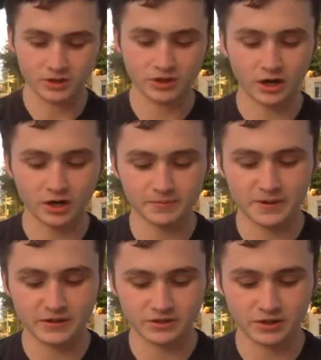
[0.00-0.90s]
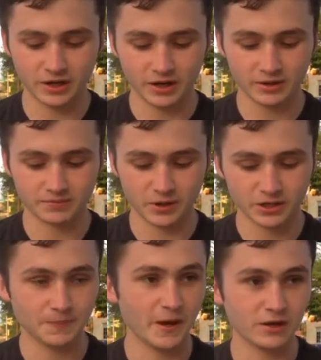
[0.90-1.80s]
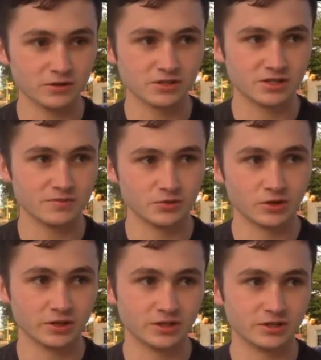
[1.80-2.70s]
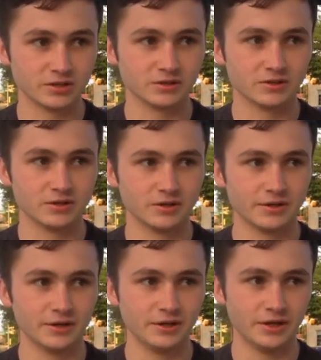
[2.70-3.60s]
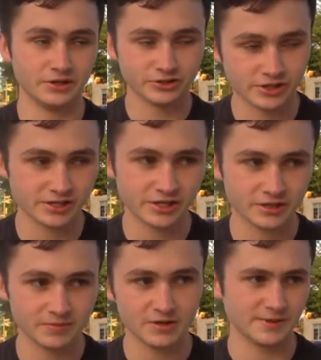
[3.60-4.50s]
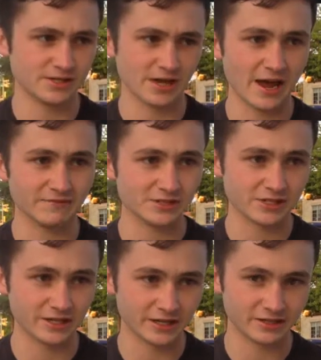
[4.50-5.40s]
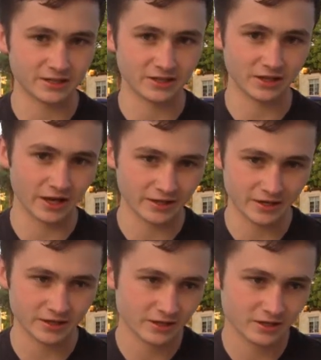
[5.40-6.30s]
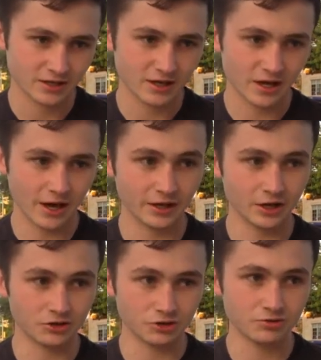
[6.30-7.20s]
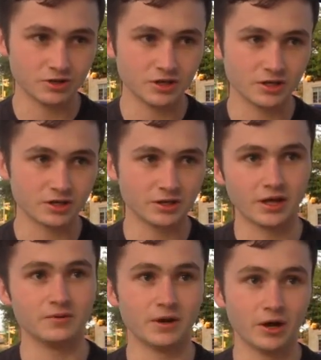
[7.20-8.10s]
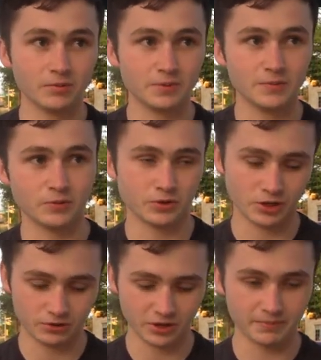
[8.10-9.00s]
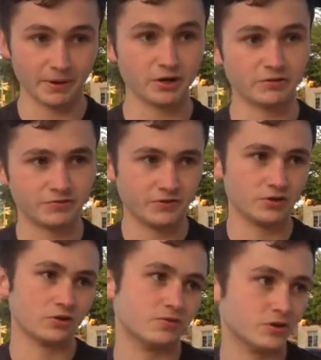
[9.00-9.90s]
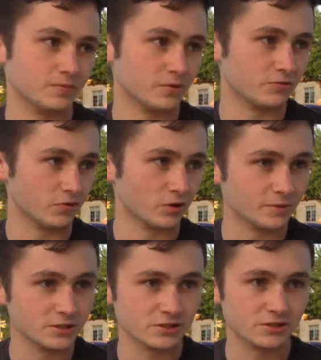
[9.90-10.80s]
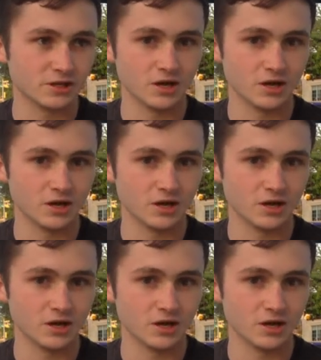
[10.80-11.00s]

The heartbeat breath panels seem really interesting to me because I haven't seen anything like it, and I do think that it would help people, get a better feel for the performance,